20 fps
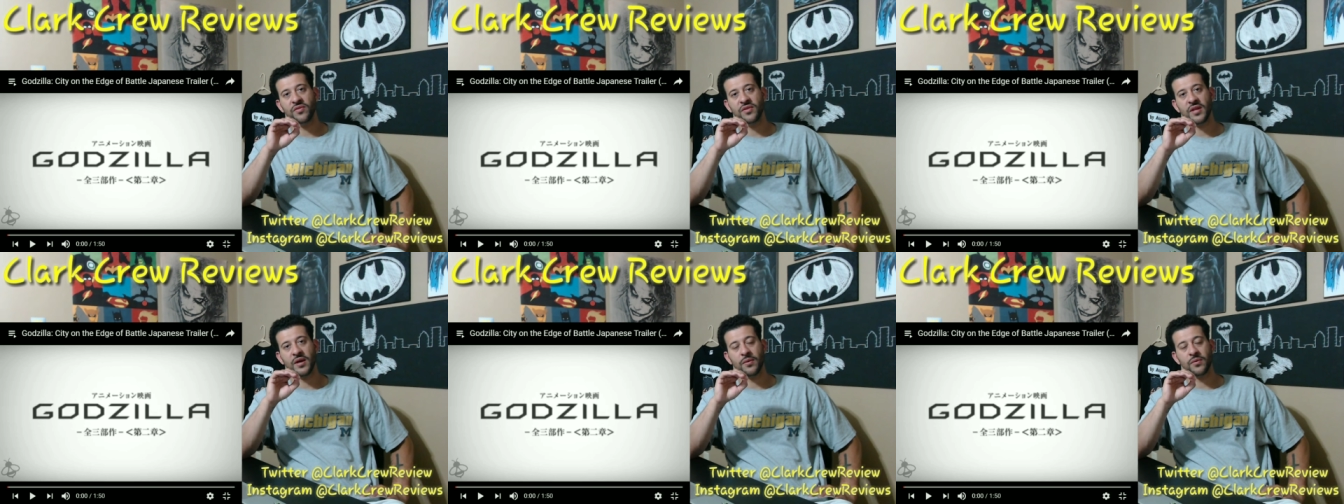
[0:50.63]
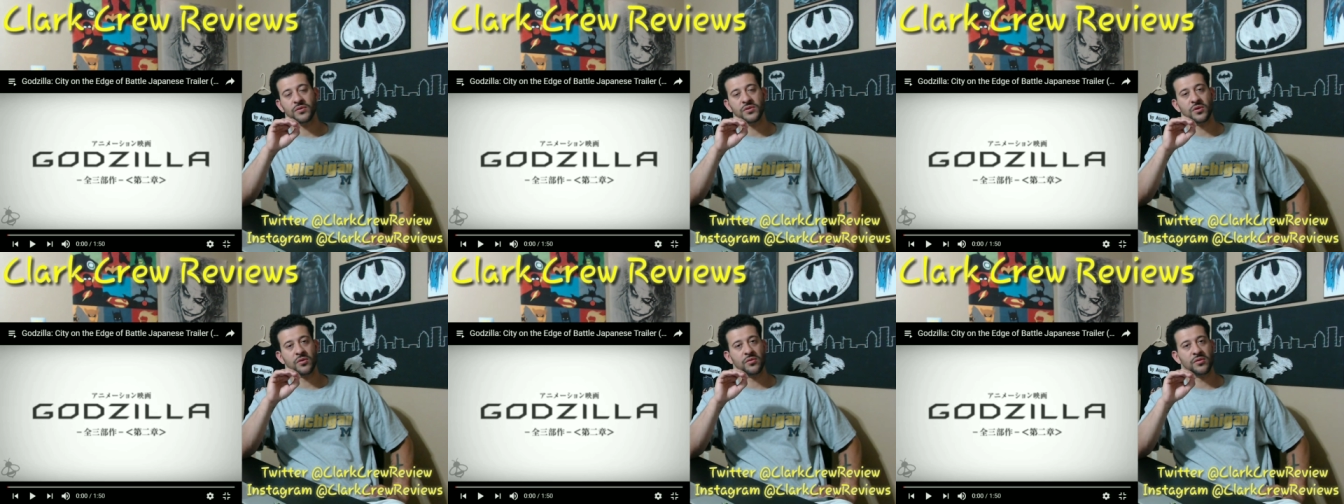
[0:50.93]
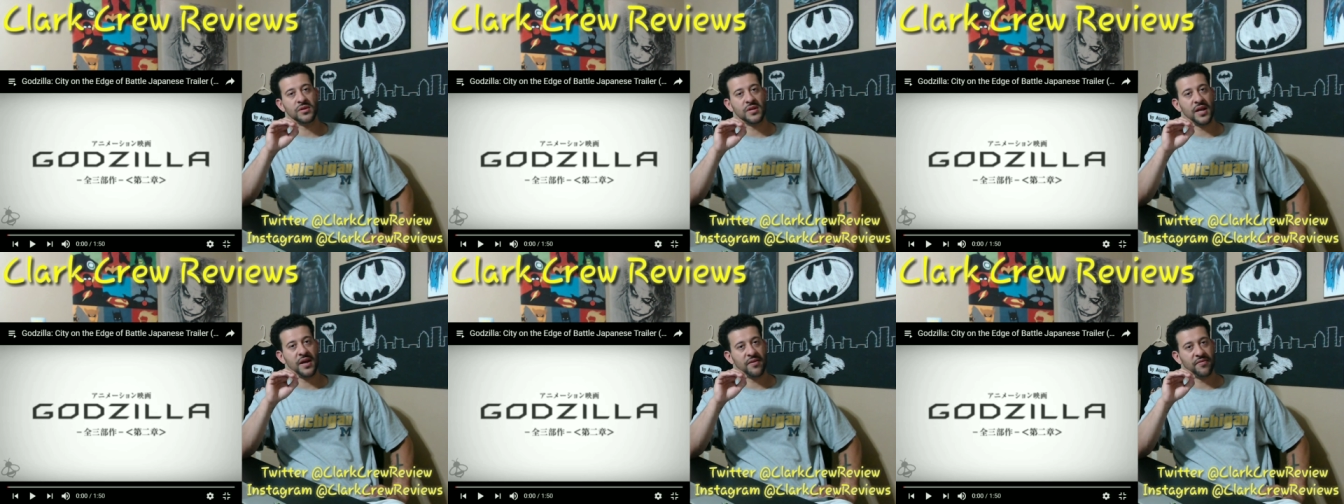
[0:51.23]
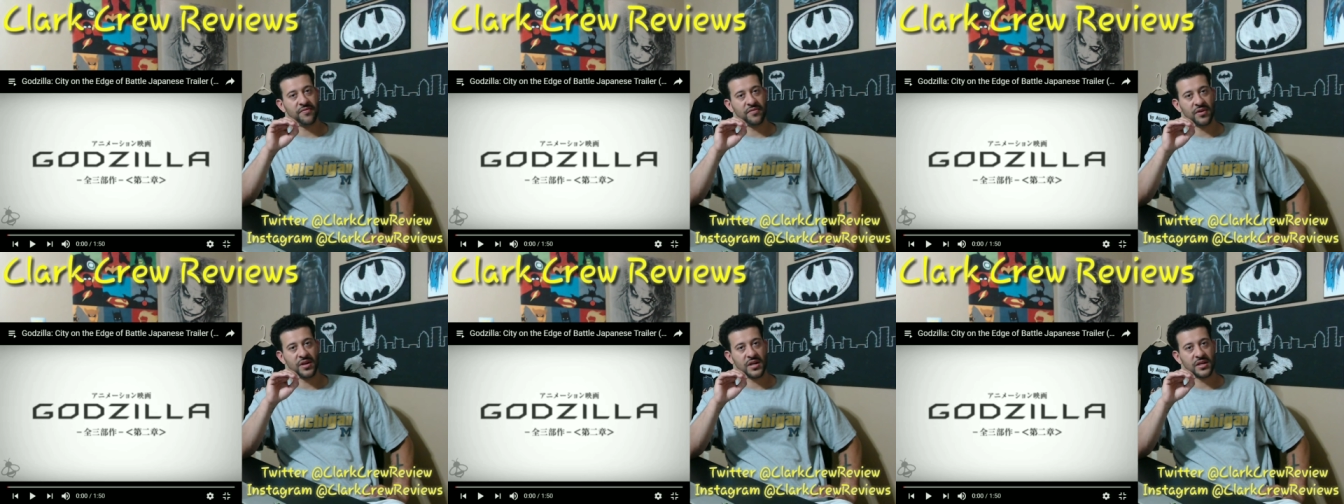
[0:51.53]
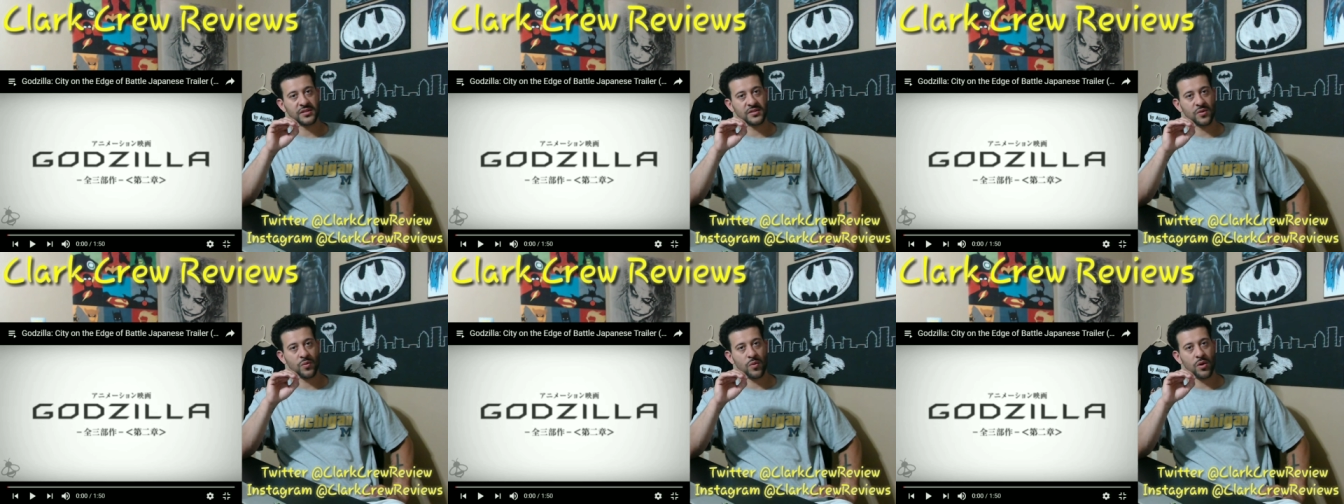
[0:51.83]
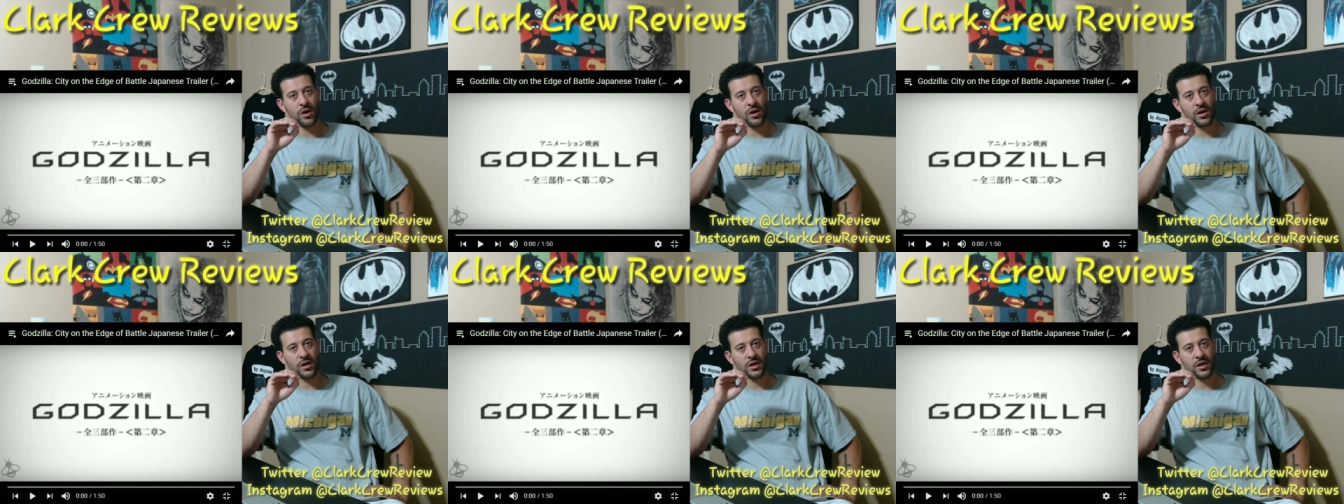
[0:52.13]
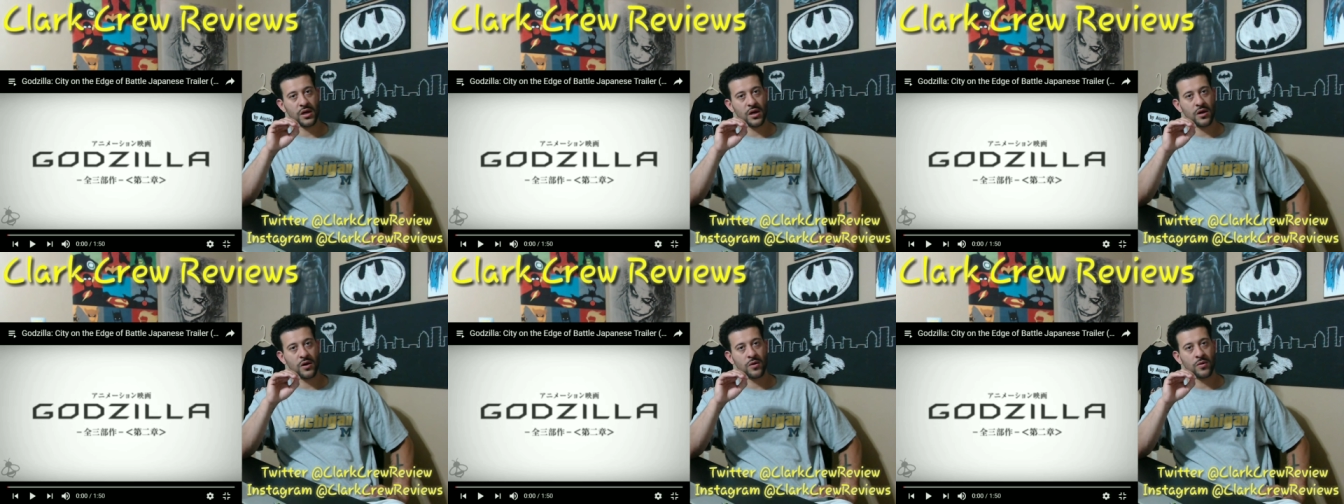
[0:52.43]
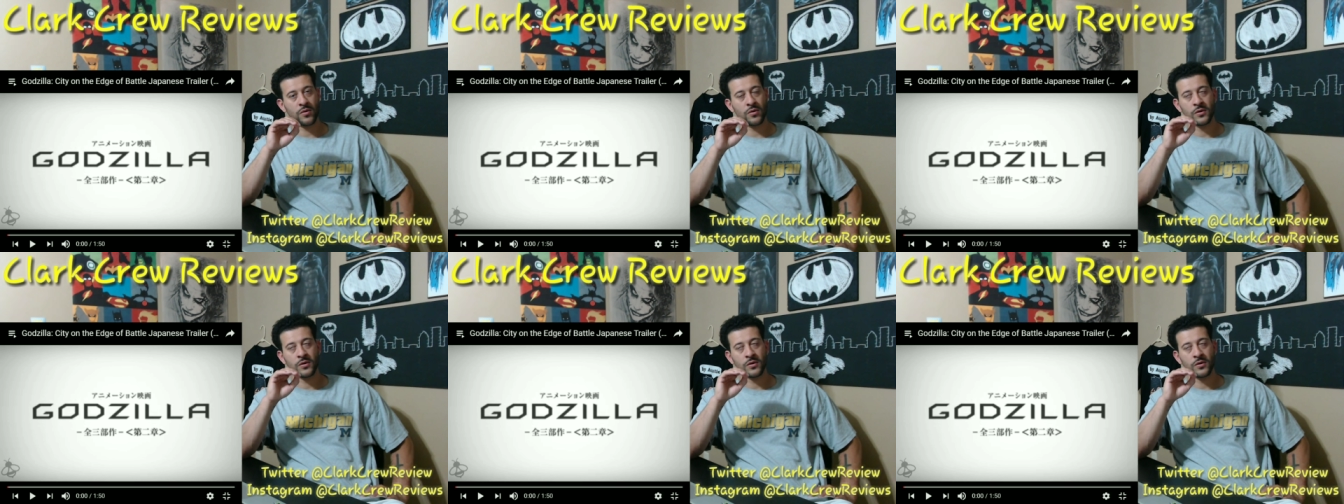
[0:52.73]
that was on Netflix a while ago.